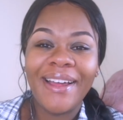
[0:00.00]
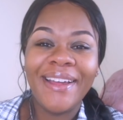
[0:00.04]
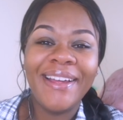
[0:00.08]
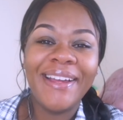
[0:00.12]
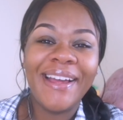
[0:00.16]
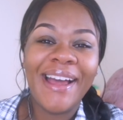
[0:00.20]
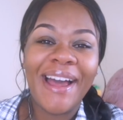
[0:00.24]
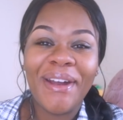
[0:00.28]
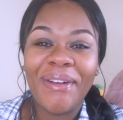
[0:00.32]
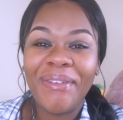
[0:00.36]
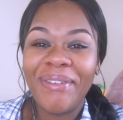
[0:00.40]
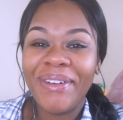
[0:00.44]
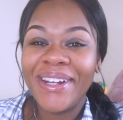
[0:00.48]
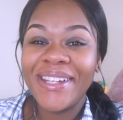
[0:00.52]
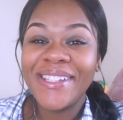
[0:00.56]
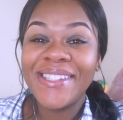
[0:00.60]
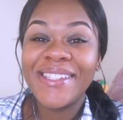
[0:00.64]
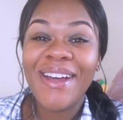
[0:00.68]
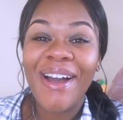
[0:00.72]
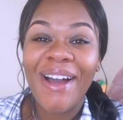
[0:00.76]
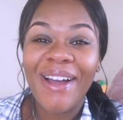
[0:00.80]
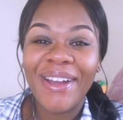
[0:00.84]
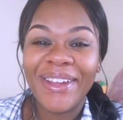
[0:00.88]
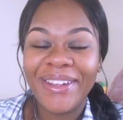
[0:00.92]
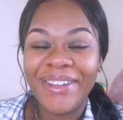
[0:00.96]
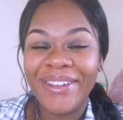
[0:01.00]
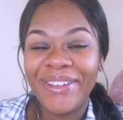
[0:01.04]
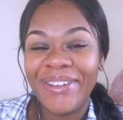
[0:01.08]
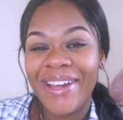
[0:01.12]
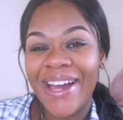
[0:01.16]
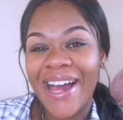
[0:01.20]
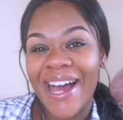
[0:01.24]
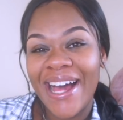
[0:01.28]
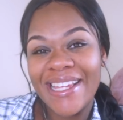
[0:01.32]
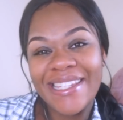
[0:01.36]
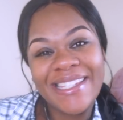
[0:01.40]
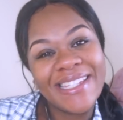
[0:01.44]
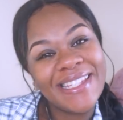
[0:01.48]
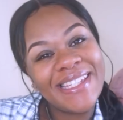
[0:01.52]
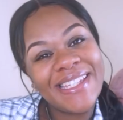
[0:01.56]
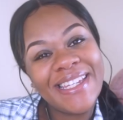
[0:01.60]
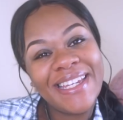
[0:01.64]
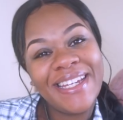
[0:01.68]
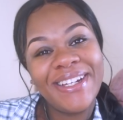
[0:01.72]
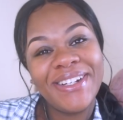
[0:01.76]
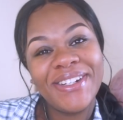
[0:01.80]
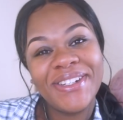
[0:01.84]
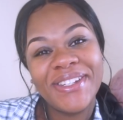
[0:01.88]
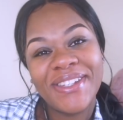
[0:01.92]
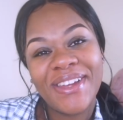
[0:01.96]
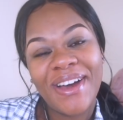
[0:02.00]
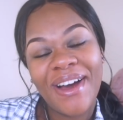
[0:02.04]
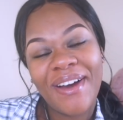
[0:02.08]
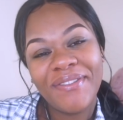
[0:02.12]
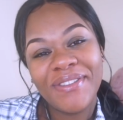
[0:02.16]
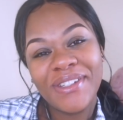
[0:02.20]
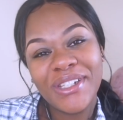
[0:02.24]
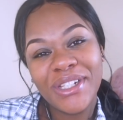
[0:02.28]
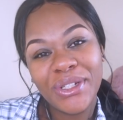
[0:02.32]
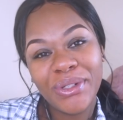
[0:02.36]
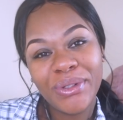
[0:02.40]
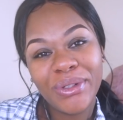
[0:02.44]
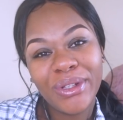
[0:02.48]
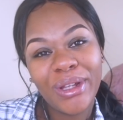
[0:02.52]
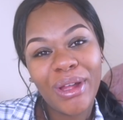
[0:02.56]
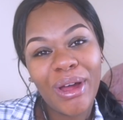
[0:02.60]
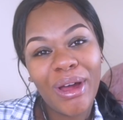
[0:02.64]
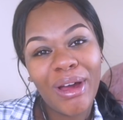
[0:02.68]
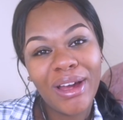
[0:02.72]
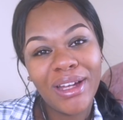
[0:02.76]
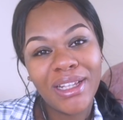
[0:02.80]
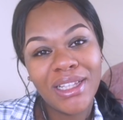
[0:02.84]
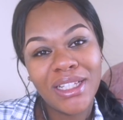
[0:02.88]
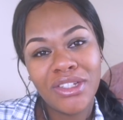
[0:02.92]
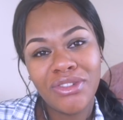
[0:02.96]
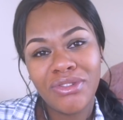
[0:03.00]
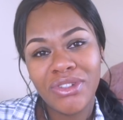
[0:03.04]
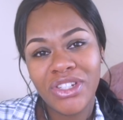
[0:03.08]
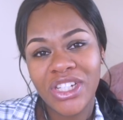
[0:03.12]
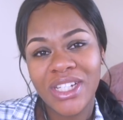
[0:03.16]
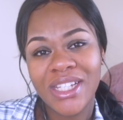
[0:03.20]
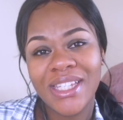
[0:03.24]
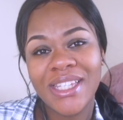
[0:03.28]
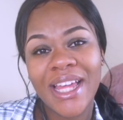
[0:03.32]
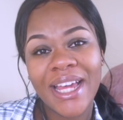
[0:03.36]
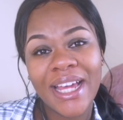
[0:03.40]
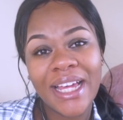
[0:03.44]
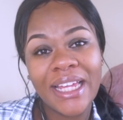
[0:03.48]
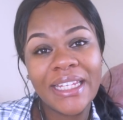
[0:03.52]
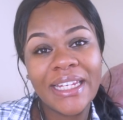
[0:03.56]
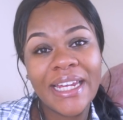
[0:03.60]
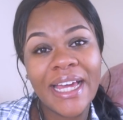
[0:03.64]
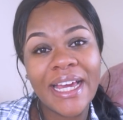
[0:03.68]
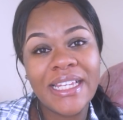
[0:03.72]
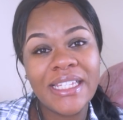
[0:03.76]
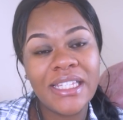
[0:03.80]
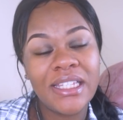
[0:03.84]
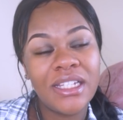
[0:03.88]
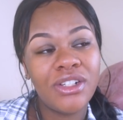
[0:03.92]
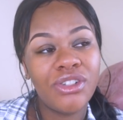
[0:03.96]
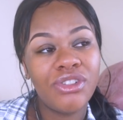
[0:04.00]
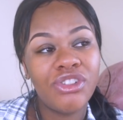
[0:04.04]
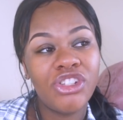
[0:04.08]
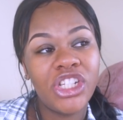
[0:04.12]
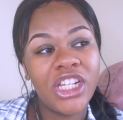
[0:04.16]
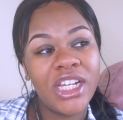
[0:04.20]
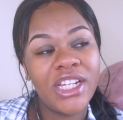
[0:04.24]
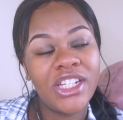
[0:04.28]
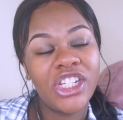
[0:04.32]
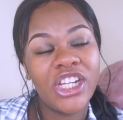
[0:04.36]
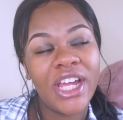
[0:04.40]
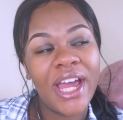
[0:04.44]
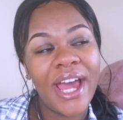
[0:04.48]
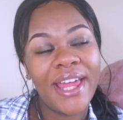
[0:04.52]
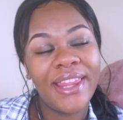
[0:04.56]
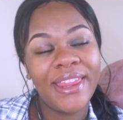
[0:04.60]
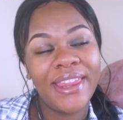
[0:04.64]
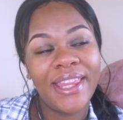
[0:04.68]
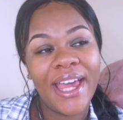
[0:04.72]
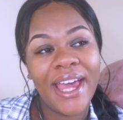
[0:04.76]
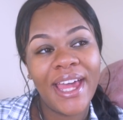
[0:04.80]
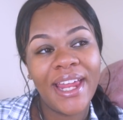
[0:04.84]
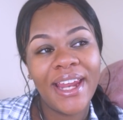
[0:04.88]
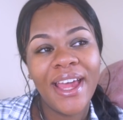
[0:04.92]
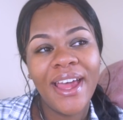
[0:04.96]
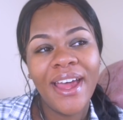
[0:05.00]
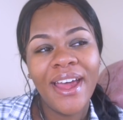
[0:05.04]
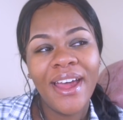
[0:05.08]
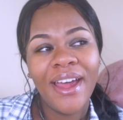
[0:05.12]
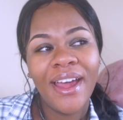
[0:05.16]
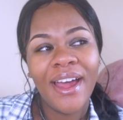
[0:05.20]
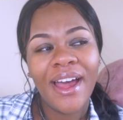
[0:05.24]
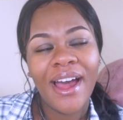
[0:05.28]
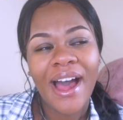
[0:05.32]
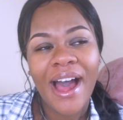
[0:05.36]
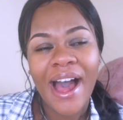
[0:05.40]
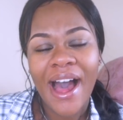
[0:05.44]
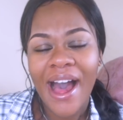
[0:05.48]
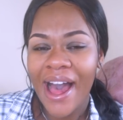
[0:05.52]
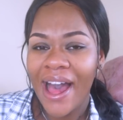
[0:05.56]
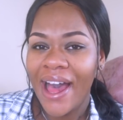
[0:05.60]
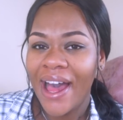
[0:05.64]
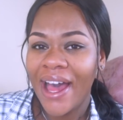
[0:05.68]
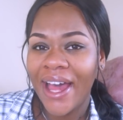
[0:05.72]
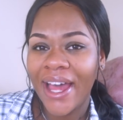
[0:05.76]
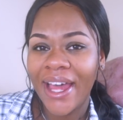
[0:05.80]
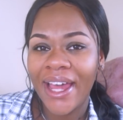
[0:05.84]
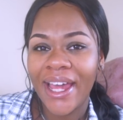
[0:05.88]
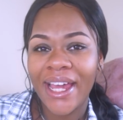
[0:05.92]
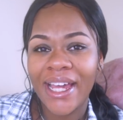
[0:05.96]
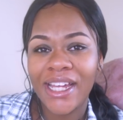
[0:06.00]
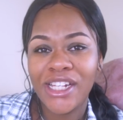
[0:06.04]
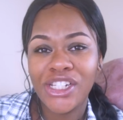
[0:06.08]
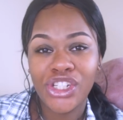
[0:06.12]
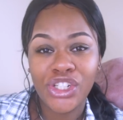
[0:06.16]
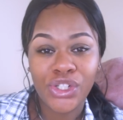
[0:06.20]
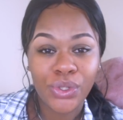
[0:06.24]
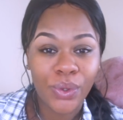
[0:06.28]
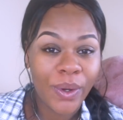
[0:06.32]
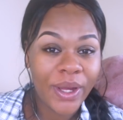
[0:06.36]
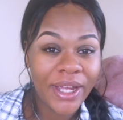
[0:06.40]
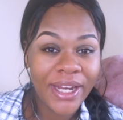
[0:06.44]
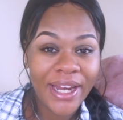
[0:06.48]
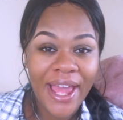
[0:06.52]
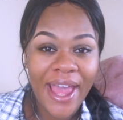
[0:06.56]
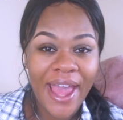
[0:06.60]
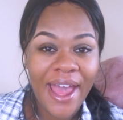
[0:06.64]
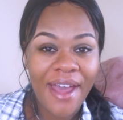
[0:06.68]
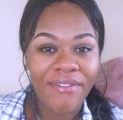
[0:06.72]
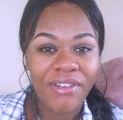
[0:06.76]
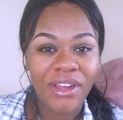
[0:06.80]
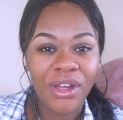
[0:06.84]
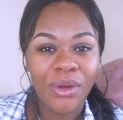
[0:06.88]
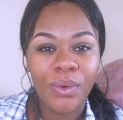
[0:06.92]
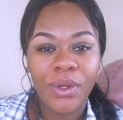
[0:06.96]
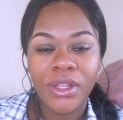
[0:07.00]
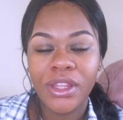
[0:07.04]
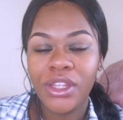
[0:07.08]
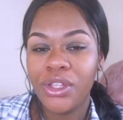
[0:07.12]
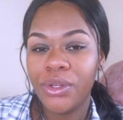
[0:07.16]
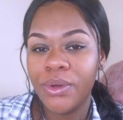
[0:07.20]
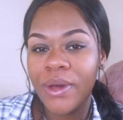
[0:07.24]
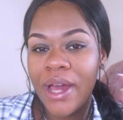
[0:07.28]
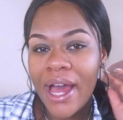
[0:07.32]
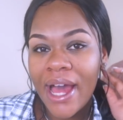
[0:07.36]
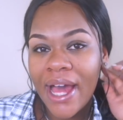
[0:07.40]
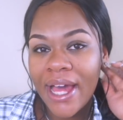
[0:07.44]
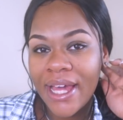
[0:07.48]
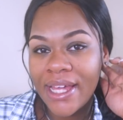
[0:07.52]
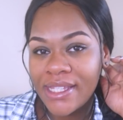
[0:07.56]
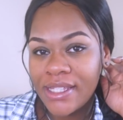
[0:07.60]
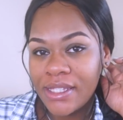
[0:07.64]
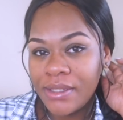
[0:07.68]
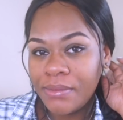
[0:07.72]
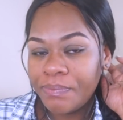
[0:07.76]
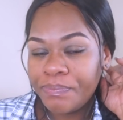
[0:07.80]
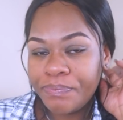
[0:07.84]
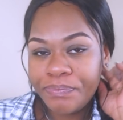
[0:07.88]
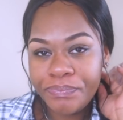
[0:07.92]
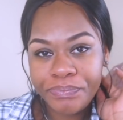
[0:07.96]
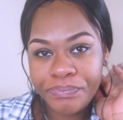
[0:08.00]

I don't want to talk you guys' ears off too long. This was just like a nice little chit chat that I enjoyed having with you guys.